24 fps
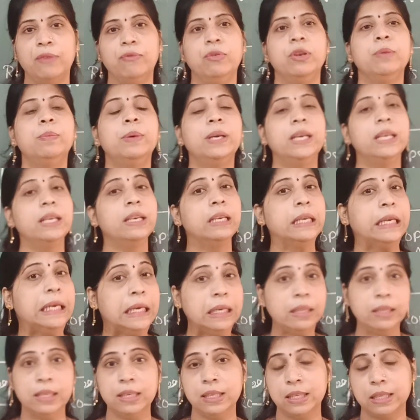Everybody
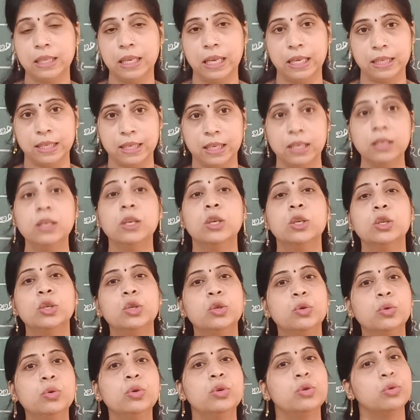read this
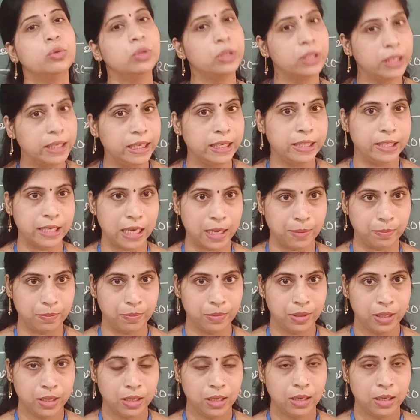lesson 2 to 3 times.